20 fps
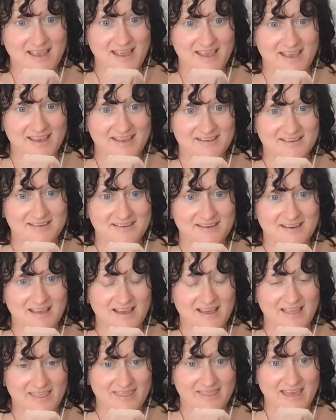And
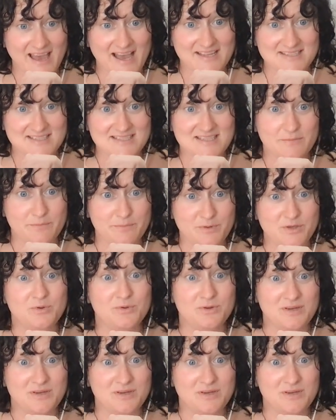that's the beauty.